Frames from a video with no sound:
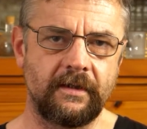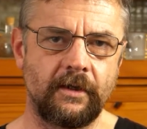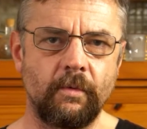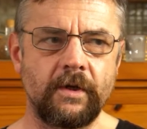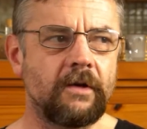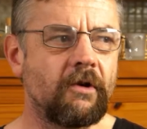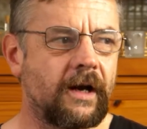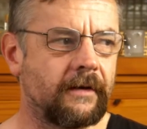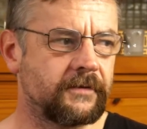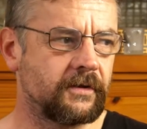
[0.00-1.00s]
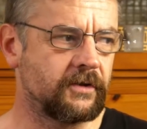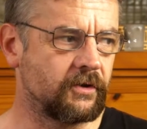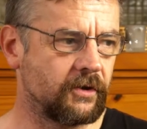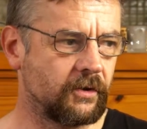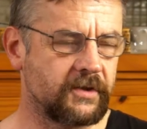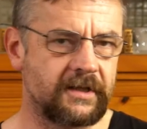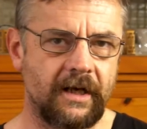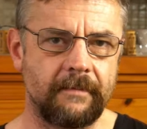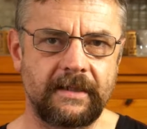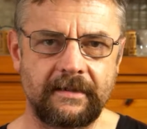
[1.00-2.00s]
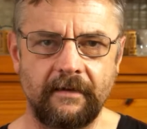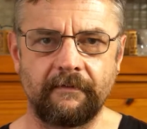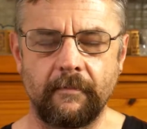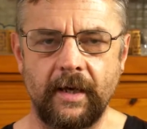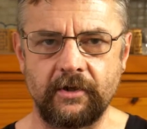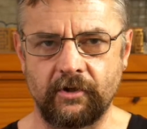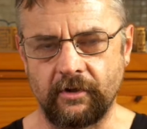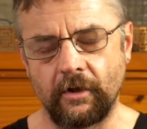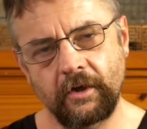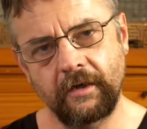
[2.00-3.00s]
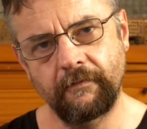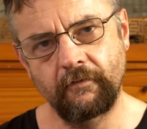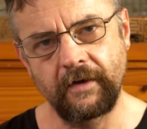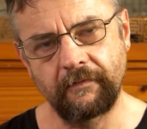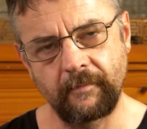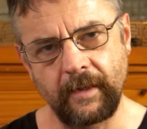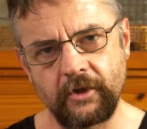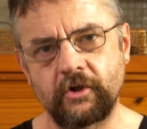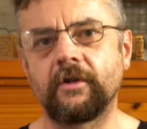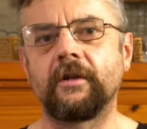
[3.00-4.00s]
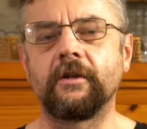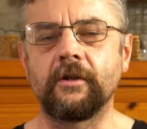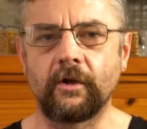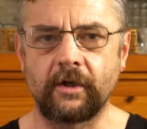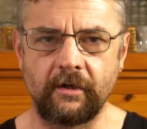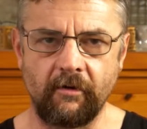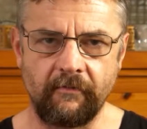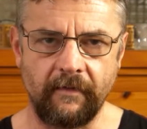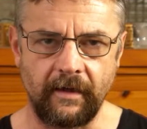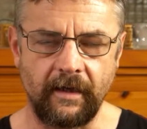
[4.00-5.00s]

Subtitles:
What you're after during those times is information. You're looking for information and you're looking at